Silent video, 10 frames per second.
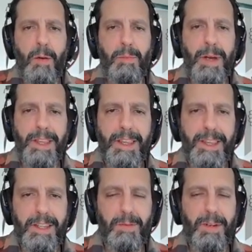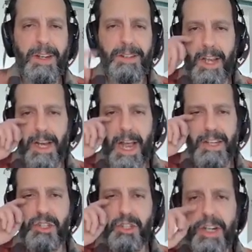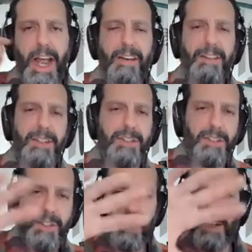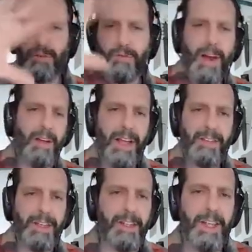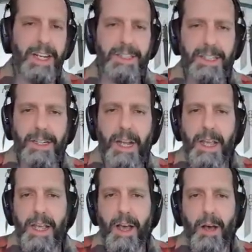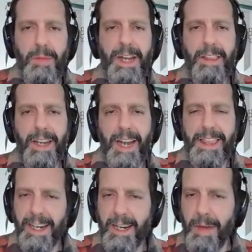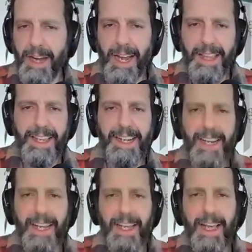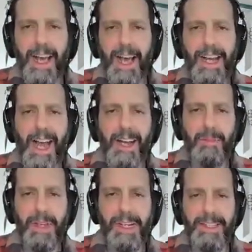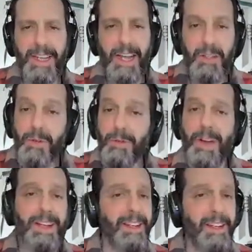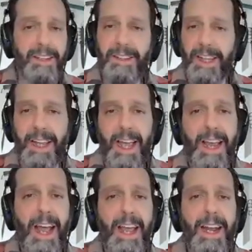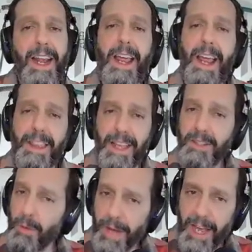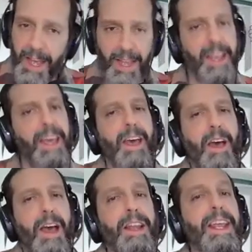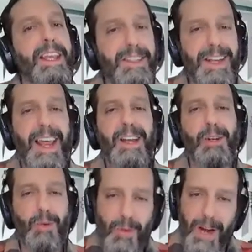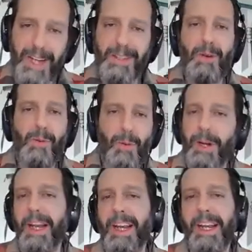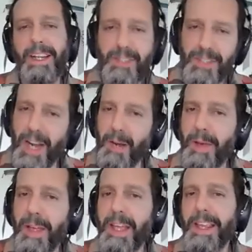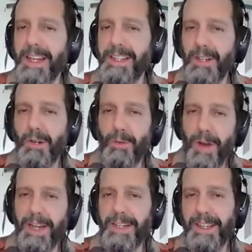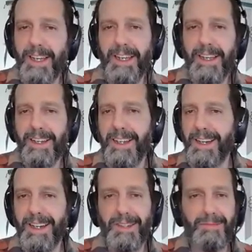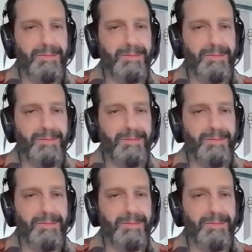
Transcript: but this one I was like, I should have it just to round out the collection. Uh, but now that I think about it, I think I got it because I do find it ugly and and and that's okay. It is a great working shape. That is a great uh